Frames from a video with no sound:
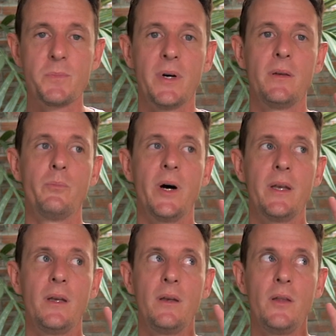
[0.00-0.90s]

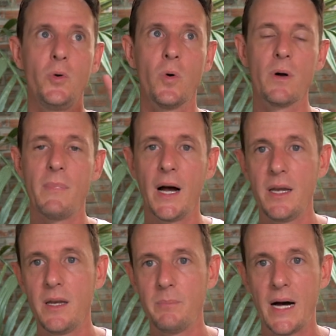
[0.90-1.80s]
but your
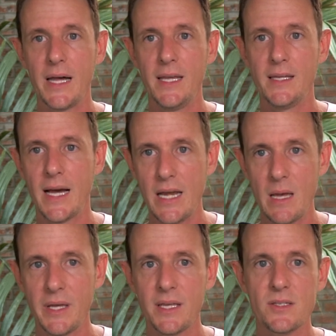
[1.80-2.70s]
mind and body
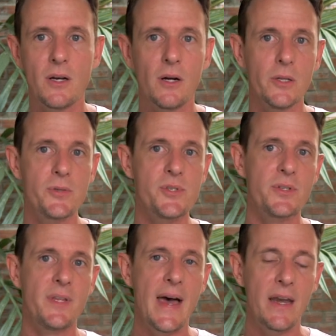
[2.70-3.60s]
dynamic is closer
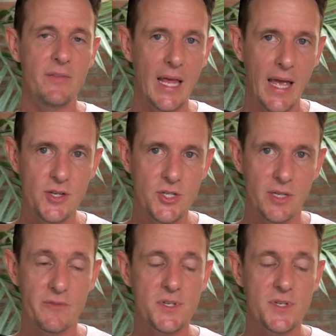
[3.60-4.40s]
to that of an engine.